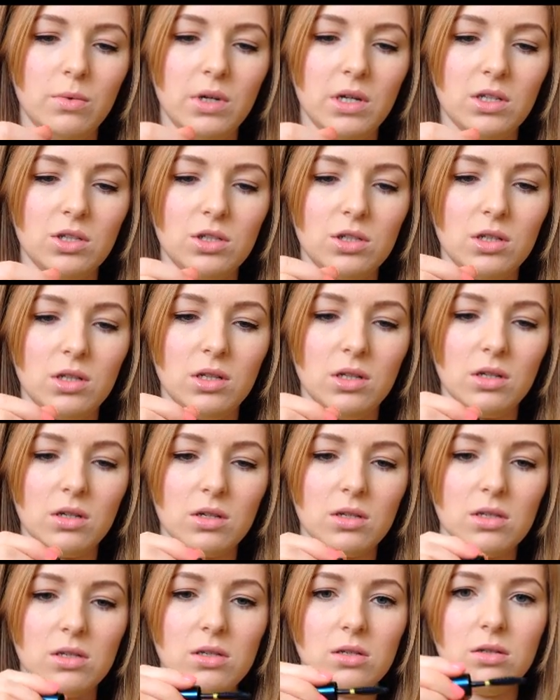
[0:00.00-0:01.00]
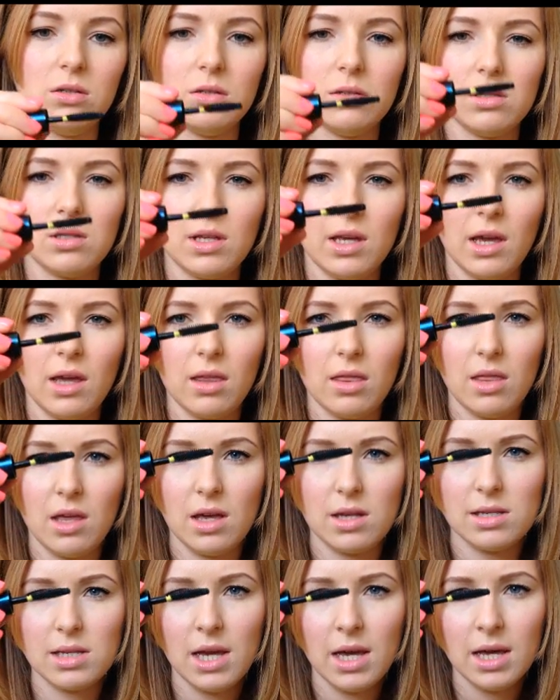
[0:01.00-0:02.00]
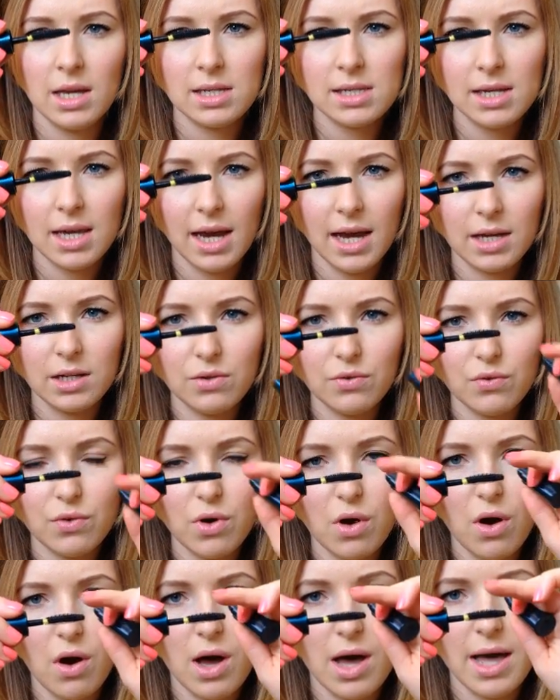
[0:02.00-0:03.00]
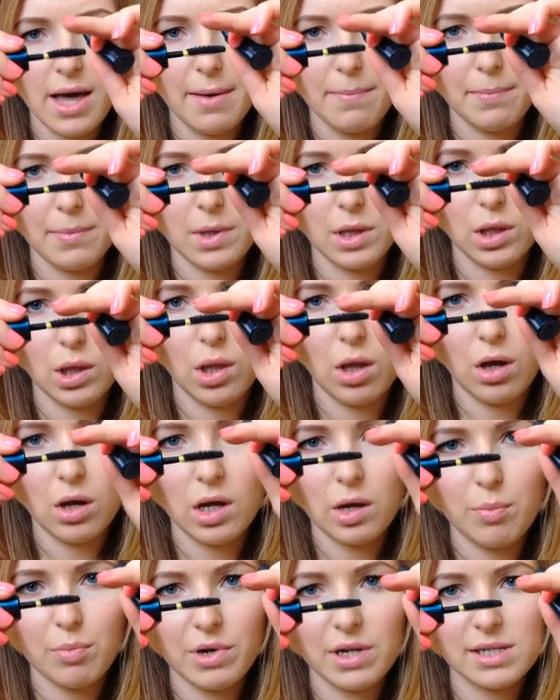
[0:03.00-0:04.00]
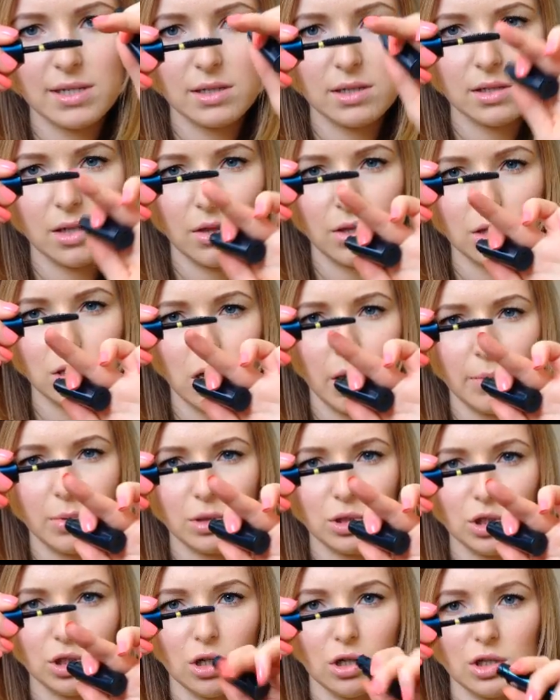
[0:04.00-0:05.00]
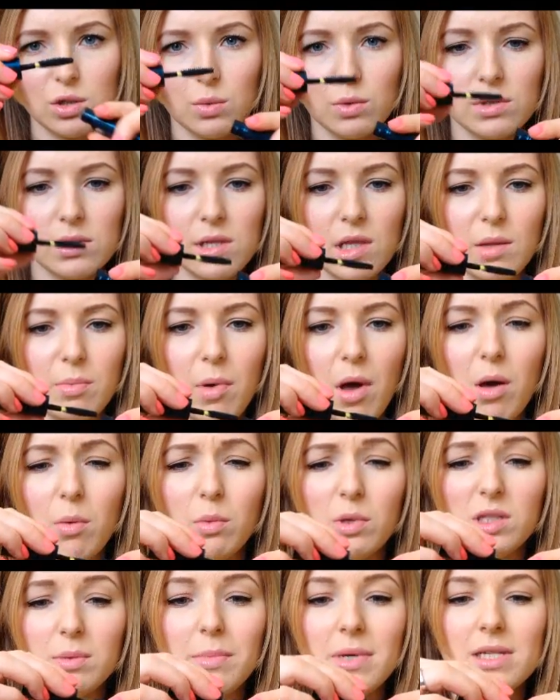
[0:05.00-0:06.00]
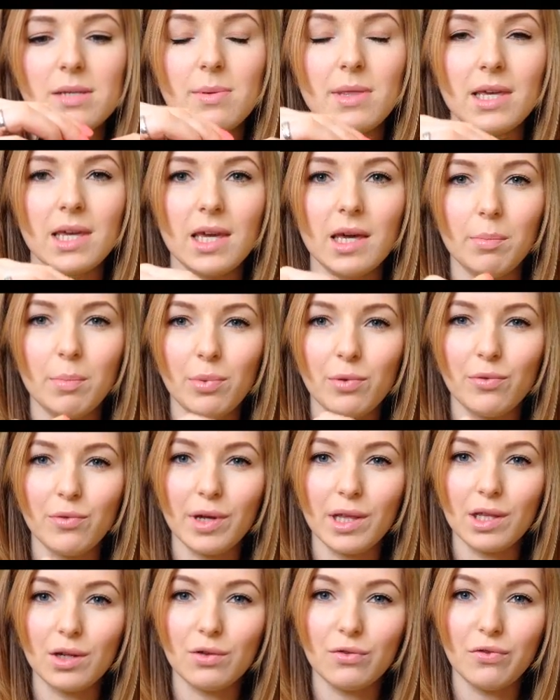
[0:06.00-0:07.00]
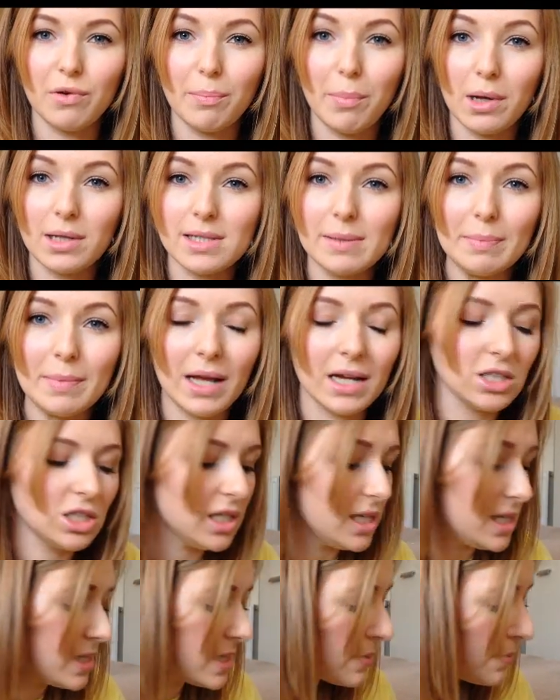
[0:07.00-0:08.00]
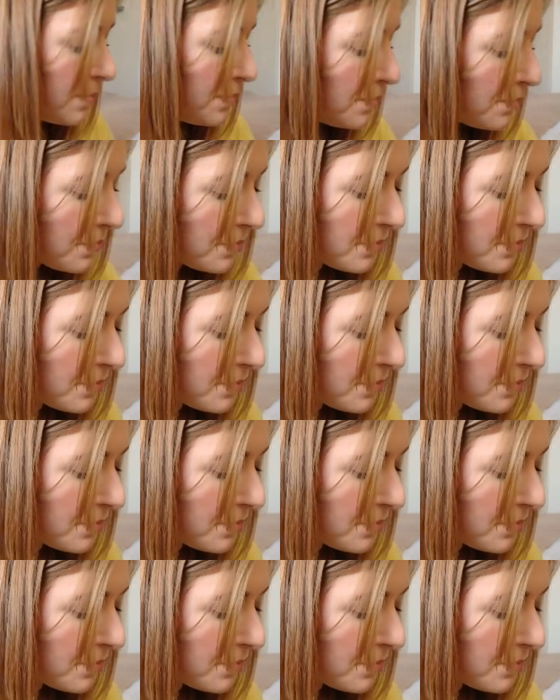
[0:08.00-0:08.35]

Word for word: which looks just like this. It's kind of got longer bristles on the top and shorter ones at the bottom, which makes me think it'll be really good for bottom lashes.